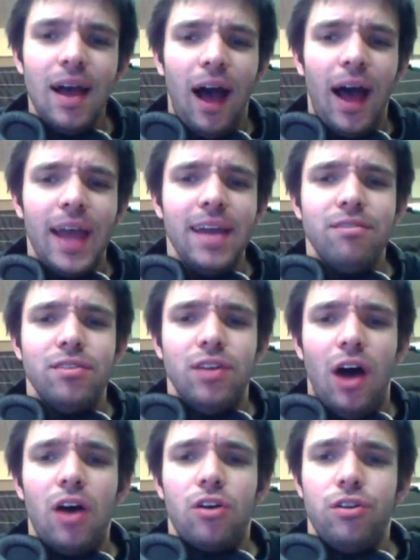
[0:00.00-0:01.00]
I have
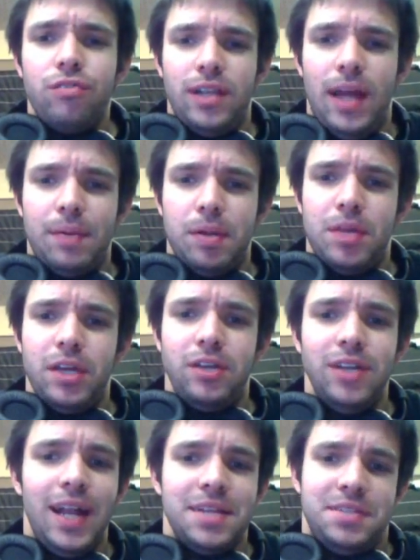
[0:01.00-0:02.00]
not heard of a laptop that
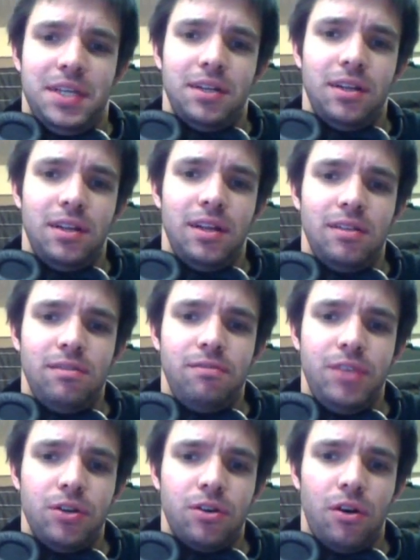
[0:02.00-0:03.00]
can add a second
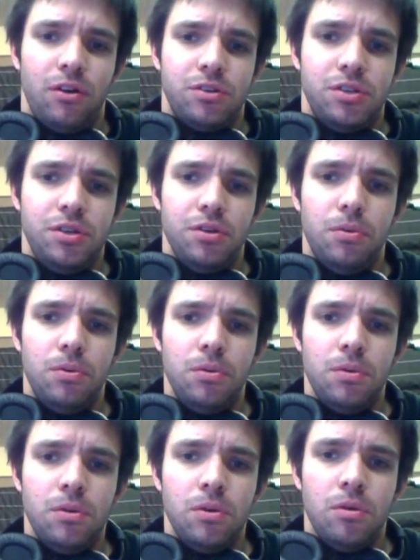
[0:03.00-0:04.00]
video card to.
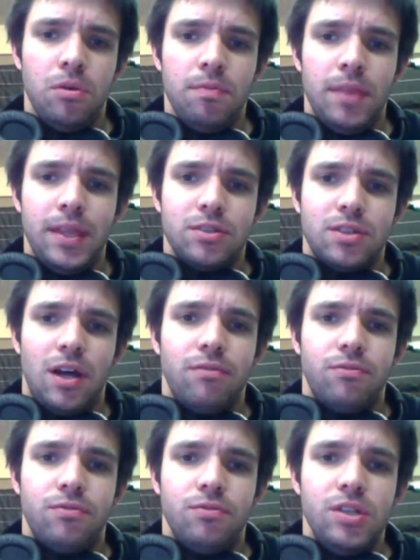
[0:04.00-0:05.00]
That was kind of
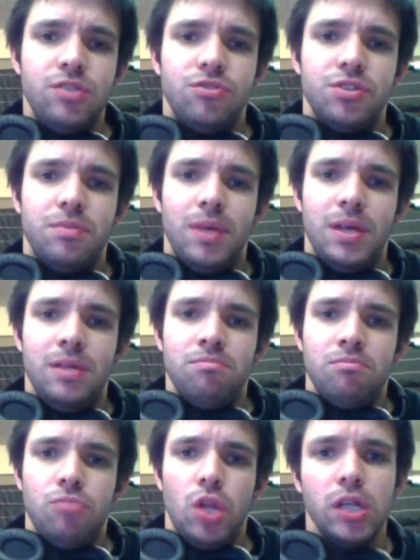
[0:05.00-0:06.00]
interesting to me.
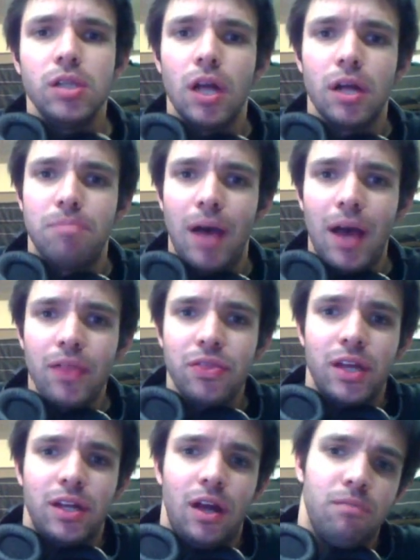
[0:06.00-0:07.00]
Not a bad
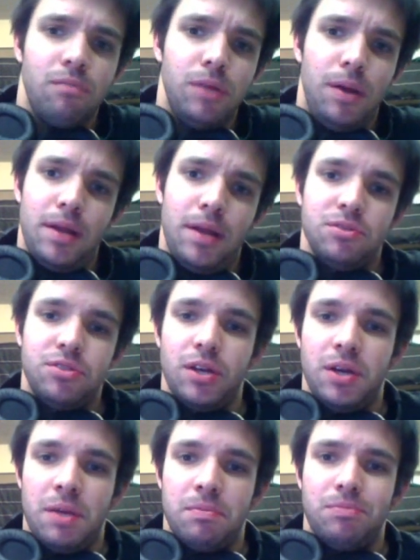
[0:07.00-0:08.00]
thing, not say
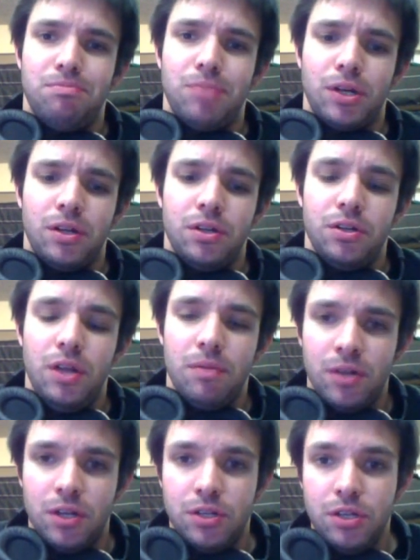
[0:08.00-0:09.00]
I'm
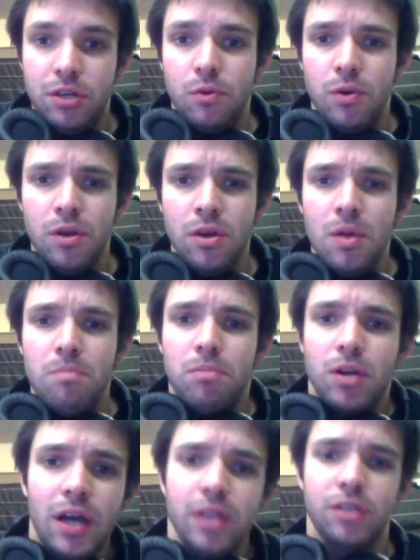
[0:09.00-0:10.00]
gonna do, but
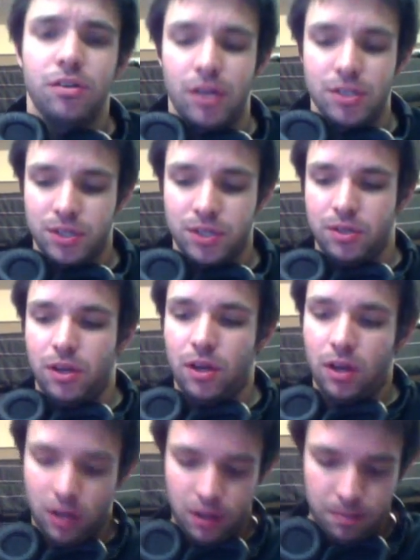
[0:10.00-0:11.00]
kind of interesting.
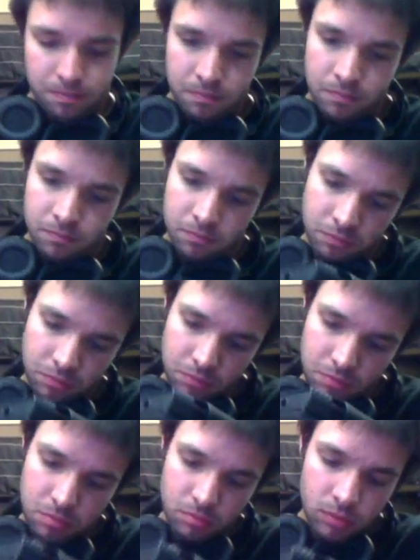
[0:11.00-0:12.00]

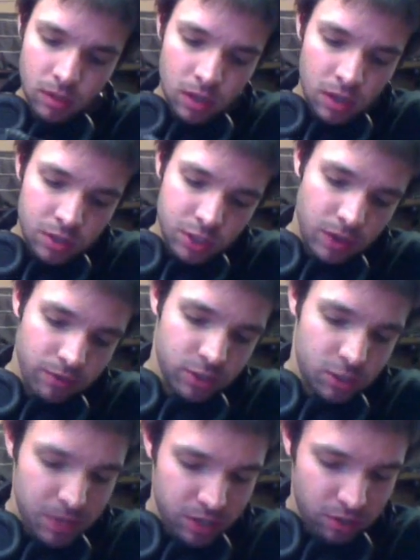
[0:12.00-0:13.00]
So we have a
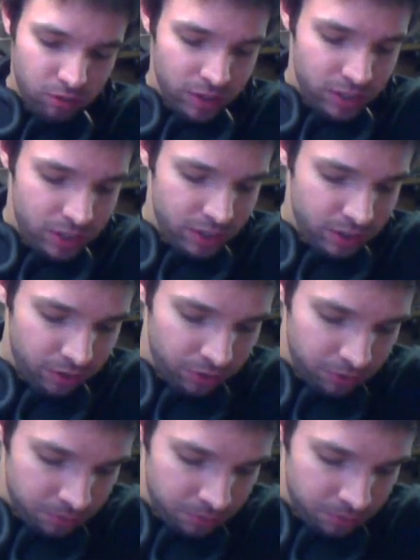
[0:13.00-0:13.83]
speaker right here.